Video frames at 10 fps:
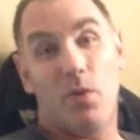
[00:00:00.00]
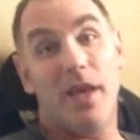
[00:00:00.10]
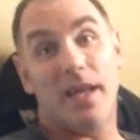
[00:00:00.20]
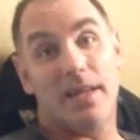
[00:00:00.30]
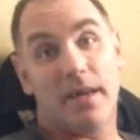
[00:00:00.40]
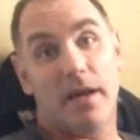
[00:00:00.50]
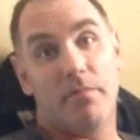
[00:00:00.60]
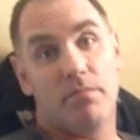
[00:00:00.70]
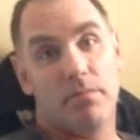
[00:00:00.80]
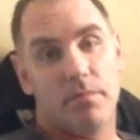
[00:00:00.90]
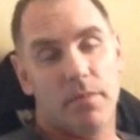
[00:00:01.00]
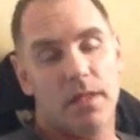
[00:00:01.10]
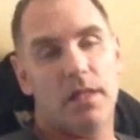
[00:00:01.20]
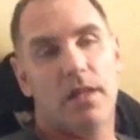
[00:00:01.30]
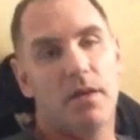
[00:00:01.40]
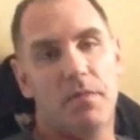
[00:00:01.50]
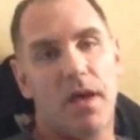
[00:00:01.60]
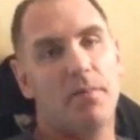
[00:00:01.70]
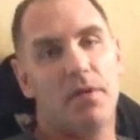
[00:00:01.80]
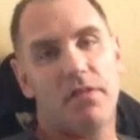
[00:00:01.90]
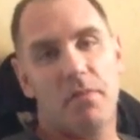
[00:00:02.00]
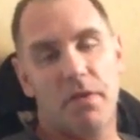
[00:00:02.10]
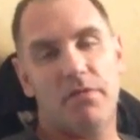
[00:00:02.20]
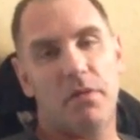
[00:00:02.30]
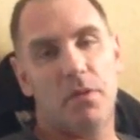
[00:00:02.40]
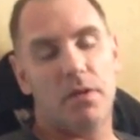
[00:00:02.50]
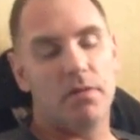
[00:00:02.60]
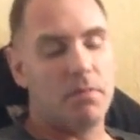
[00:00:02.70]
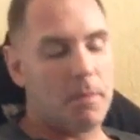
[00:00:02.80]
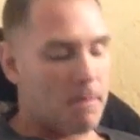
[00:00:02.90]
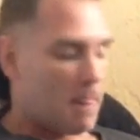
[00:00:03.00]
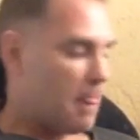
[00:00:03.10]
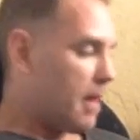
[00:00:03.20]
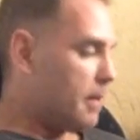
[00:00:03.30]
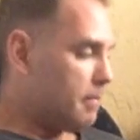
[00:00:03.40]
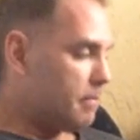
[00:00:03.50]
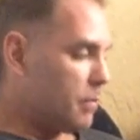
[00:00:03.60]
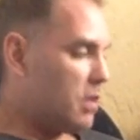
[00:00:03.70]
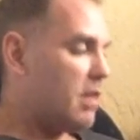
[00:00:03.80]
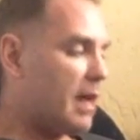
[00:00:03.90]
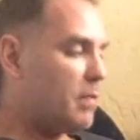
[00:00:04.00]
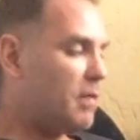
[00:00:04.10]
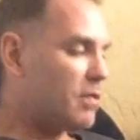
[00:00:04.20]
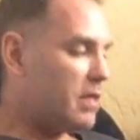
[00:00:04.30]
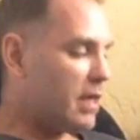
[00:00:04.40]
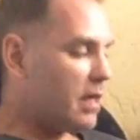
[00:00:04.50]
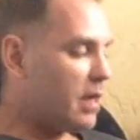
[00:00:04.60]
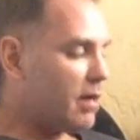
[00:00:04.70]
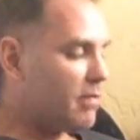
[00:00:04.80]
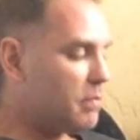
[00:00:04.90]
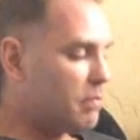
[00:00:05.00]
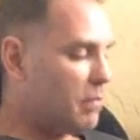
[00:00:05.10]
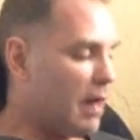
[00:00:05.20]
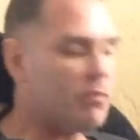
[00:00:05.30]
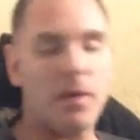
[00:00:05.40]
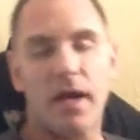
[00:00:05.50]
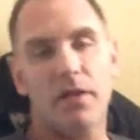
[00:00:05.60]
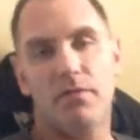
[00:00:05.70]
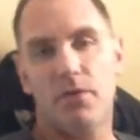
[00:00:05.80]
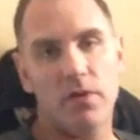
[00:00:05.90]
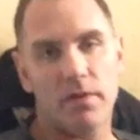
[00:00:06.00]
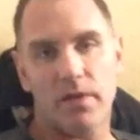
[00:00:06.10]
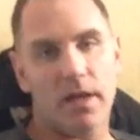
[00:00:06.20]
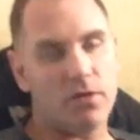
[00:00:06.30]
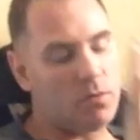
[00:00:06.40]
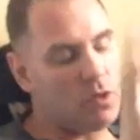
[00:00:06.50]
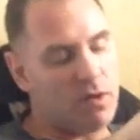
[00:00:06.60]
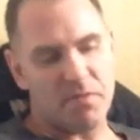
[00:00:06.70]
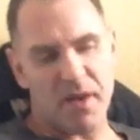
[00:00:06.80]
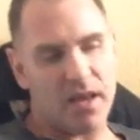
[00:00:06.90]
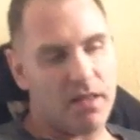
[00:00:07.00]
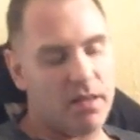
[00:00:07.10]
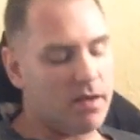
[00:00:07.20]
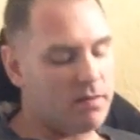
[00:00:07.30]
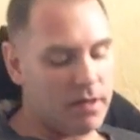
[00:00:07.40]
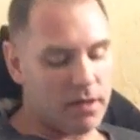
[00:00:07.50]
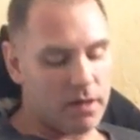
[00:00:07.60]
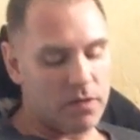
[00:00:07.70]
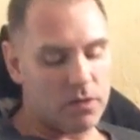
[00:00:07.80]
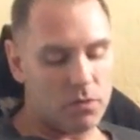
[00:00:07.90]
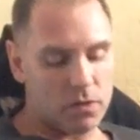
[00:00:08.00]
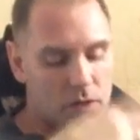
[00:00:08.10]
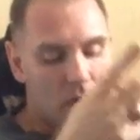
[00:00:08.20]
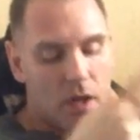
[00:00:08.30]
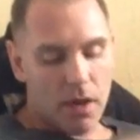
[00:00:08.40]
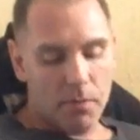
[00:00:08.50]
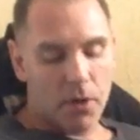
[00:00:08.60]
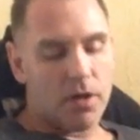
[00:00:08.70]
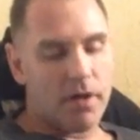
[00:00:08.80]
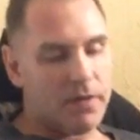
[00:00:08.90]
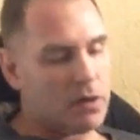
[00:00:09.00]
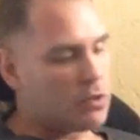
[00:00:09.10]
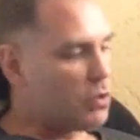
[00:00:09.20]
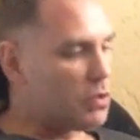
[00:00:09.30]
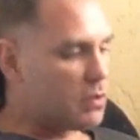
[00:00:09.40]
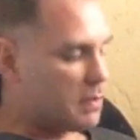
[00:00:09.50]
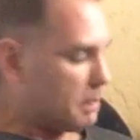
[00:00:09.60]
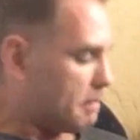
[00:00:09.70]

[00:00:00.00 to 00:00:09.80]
week at a time, and then they'd come get him because they missed him and would thank me for taking care of him. And I was buying the food and everything. I told them, you don't have to buy anything, I'll take care of it. So it was a burden off their shoulders.